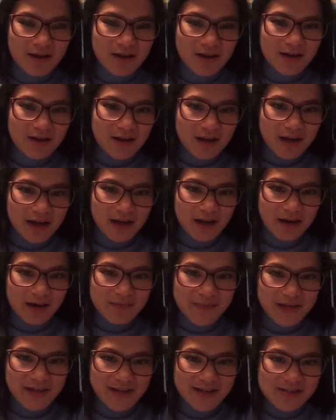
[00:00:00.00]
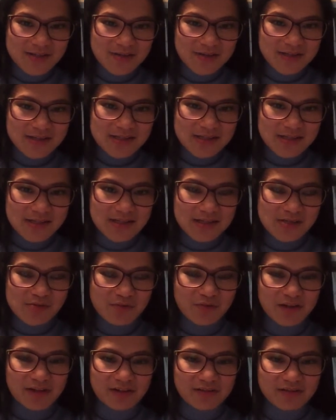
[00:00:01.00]
And as you can see, this
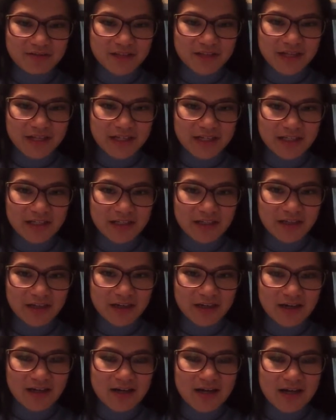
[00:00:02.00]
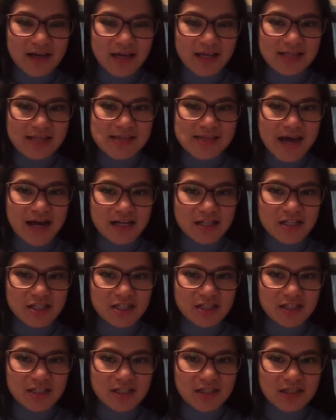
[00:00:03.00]
ring of light here is
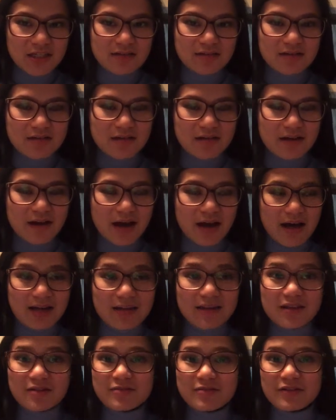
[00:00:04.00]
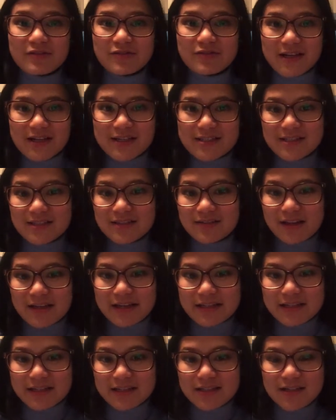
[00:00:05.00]
actually not the reflected
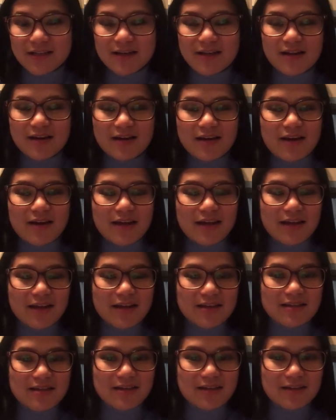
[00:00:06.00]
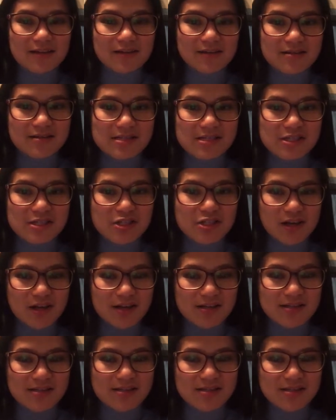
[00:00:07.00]
light. It is
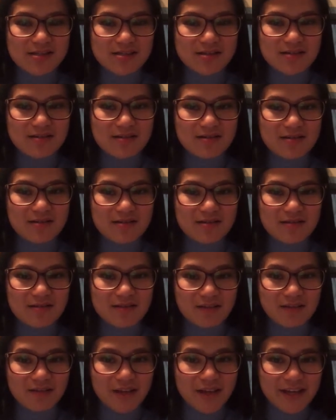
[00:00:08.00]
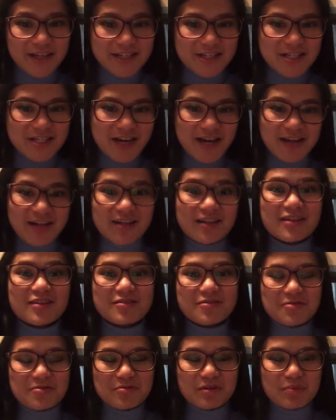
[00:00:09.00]
just the light shining
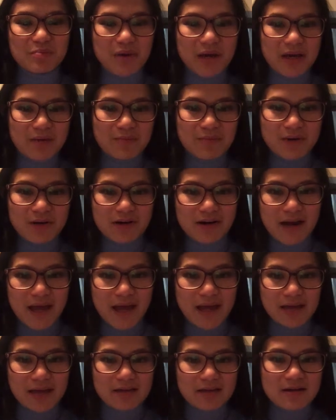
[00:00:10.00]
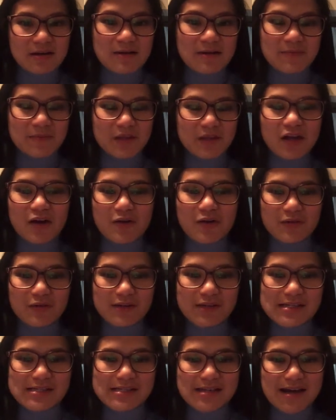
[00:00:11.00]
through the paper, and the cone
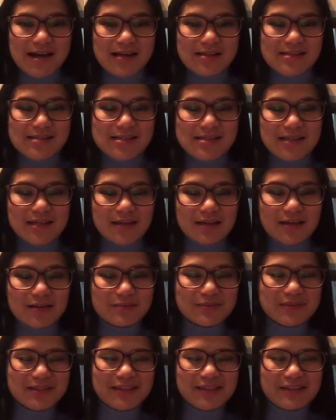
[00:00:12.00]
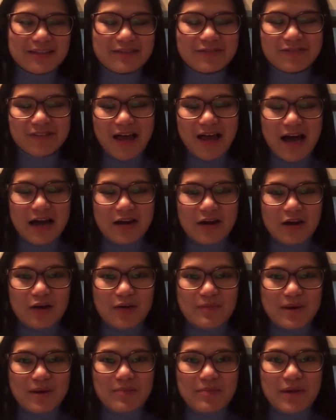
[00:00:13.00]
is not sitting completely flat on
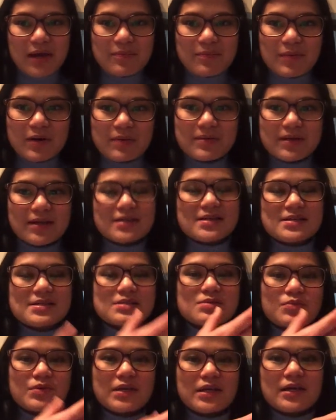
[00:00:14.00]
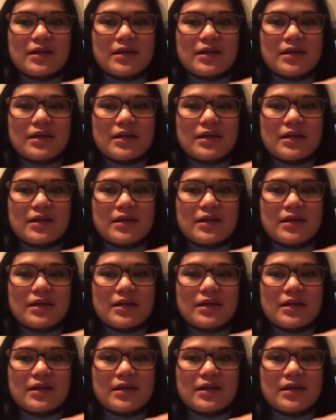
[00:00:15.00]
my paper because we